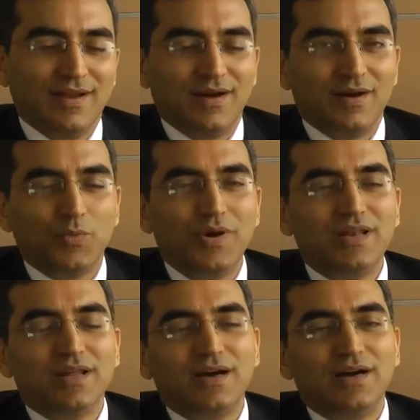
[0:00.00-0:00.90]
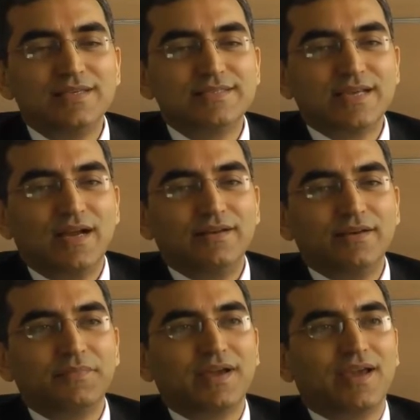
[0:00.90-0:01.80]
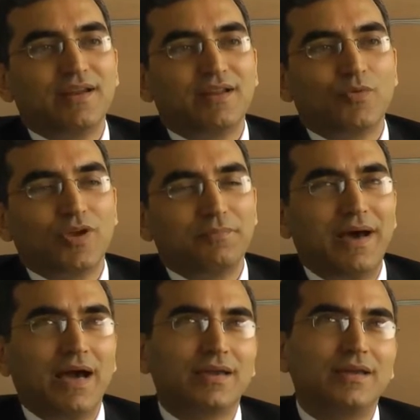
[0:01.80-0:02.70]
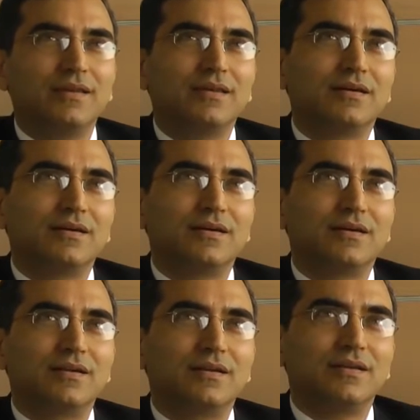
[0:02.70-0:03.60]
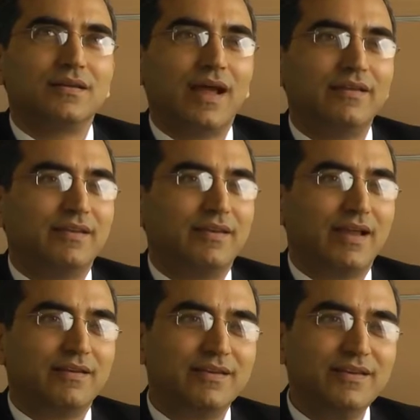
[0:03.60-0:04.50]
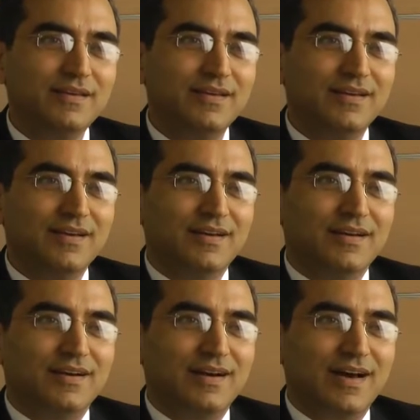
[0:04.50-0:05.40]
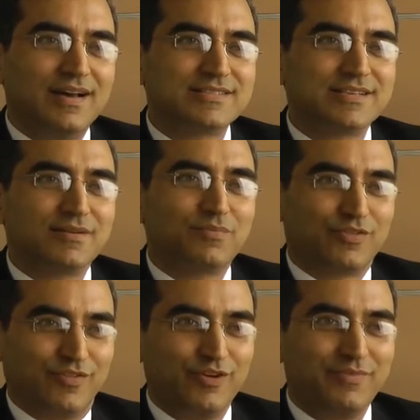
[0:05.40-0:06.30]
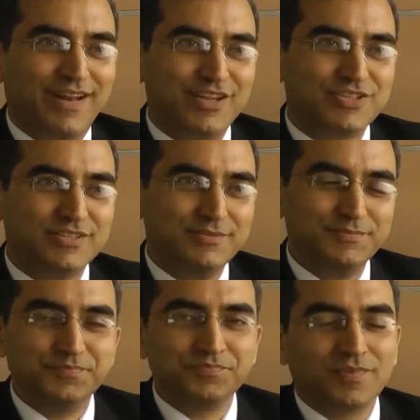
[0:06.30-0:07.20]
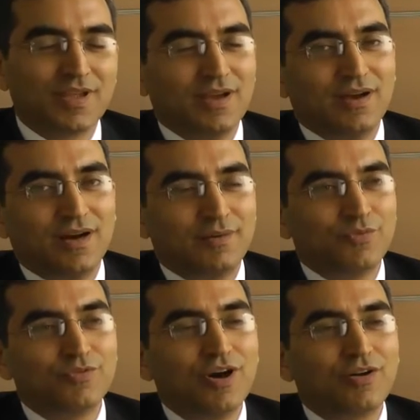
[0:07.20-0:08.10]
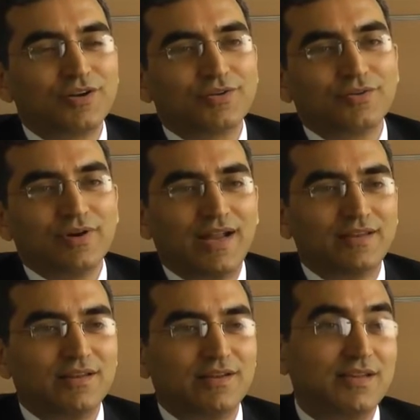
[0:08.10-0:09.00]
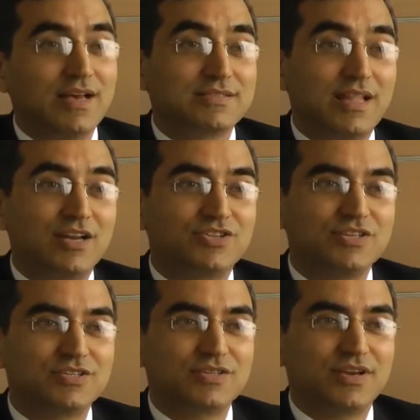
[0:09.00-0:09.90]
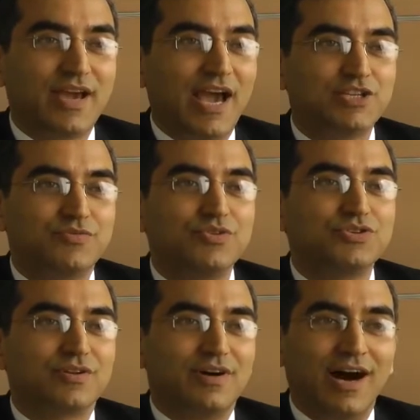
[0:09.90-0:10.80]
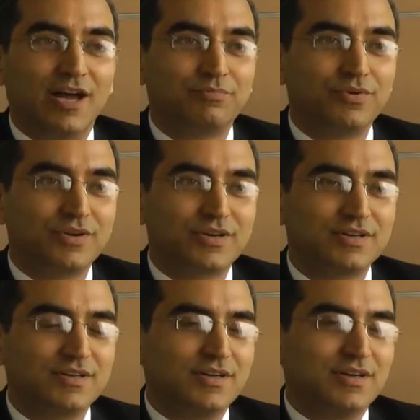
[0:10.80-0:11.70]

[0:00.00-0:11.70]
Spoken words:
I started my career way back in 1990 as a portfolio manager. Moved on to handle India's largest cash future R book.